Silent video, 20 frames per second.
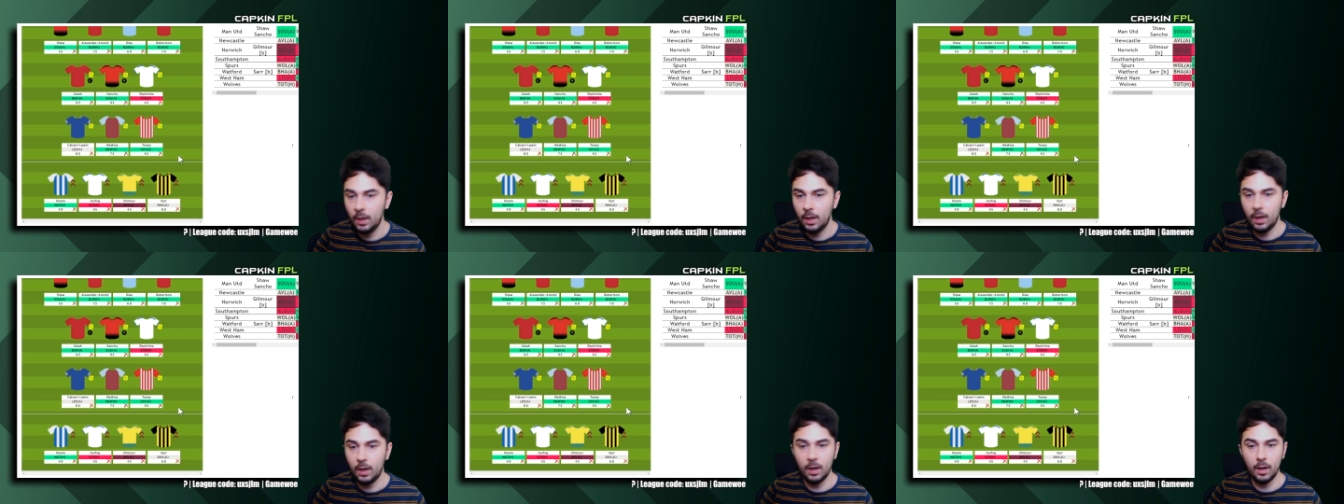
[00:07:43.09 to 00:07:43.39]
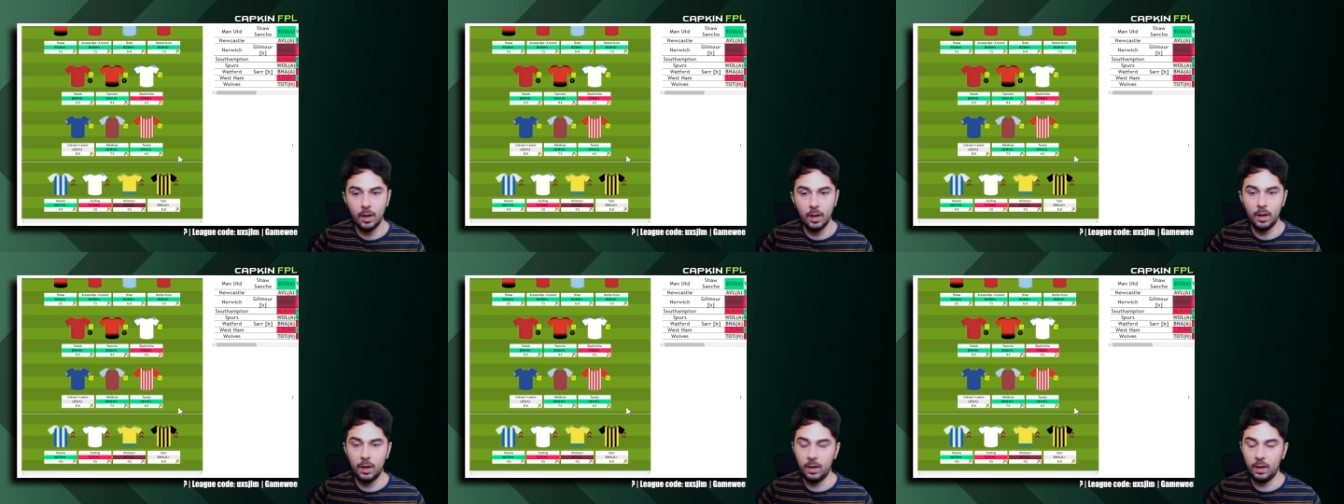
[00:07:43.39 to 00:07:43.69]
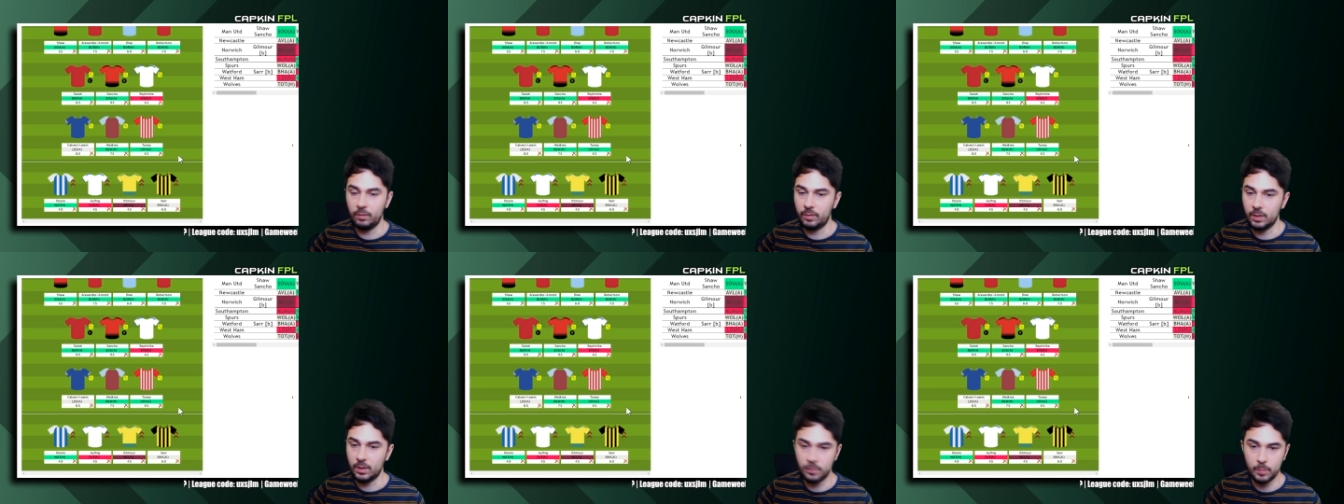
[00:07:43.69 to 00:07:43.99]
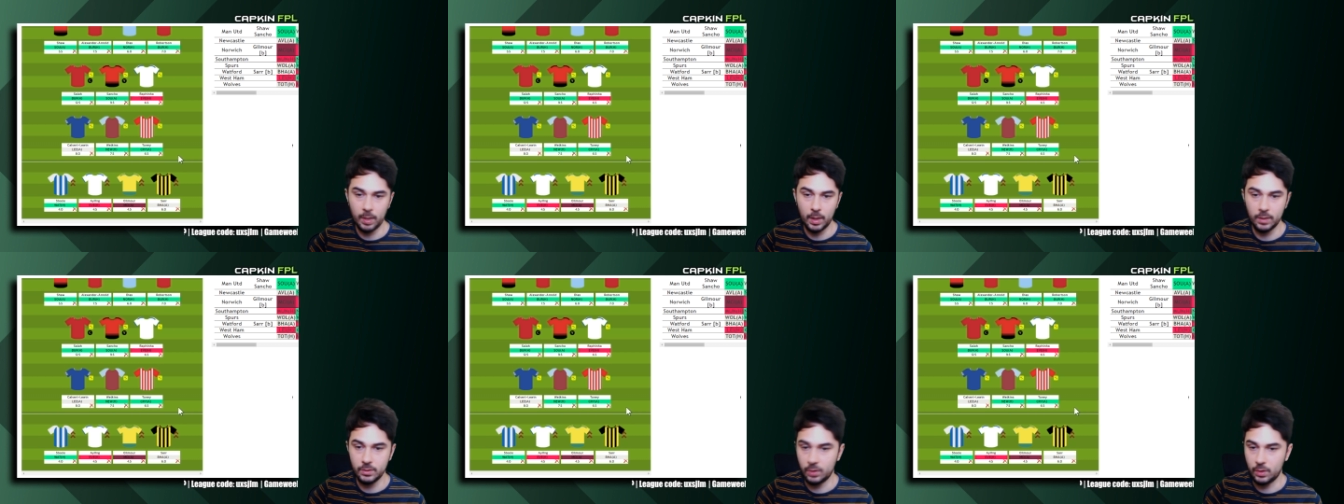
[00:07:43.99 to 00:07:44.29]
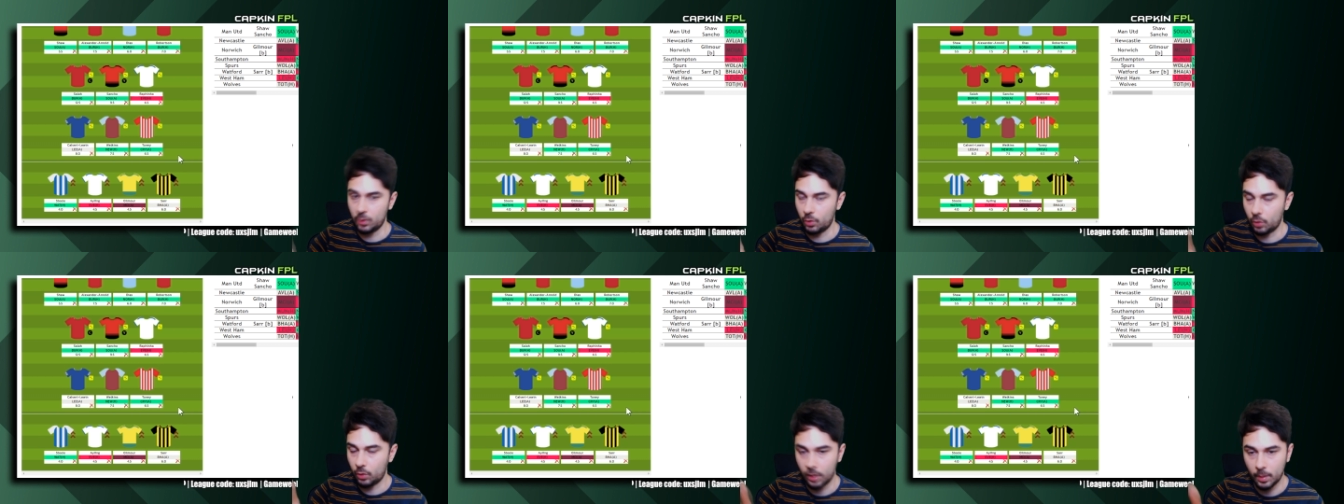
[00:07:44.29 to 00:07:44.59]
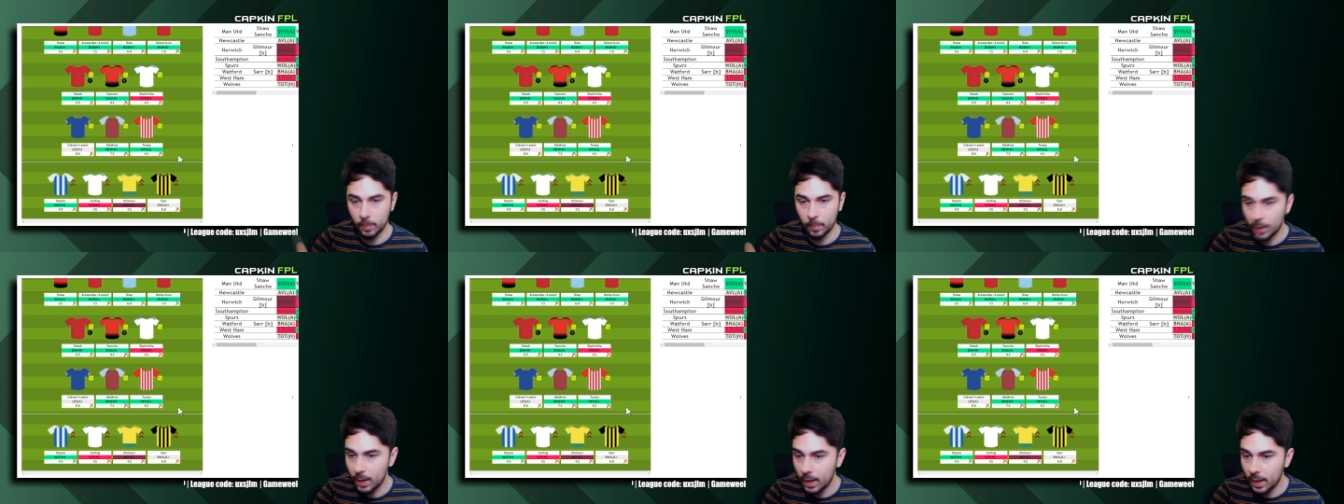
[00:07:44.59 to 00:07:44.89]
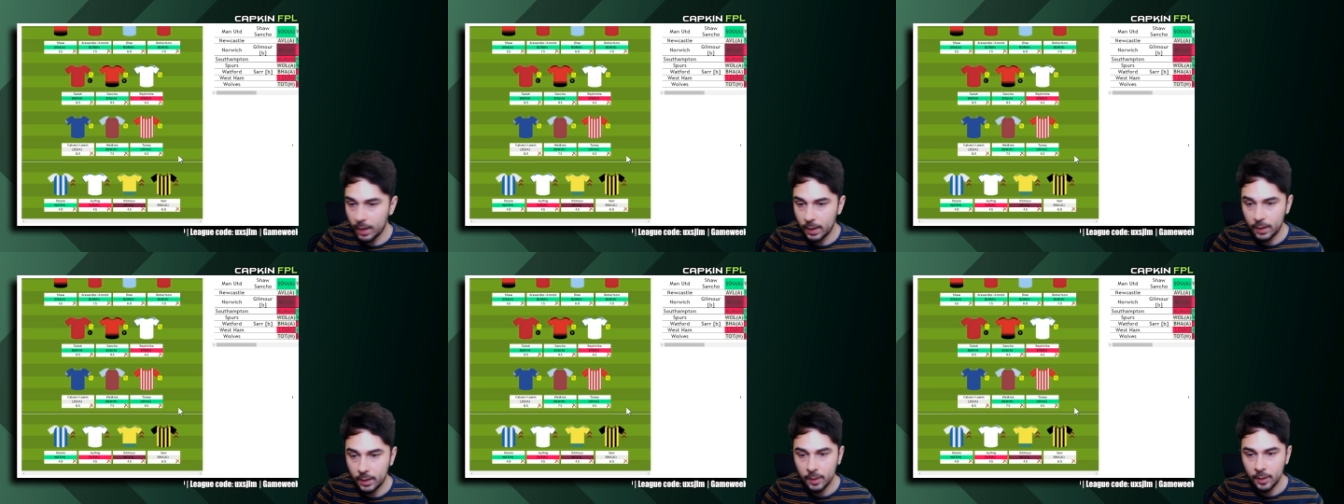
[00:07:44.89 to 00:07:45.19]
uh, if there's players that are not going to
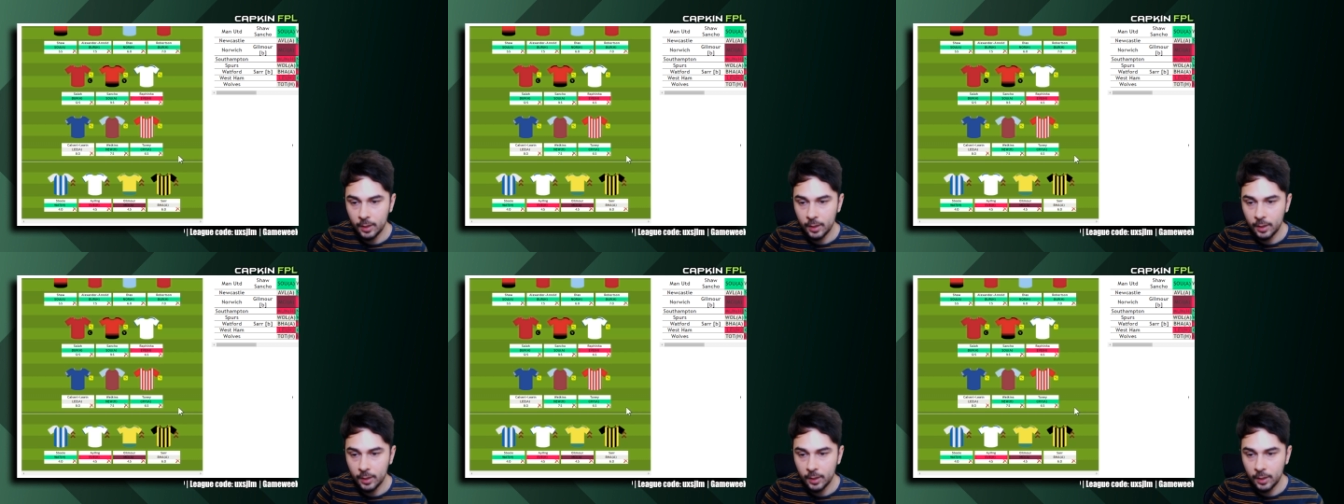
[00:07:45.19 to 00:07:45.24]
play,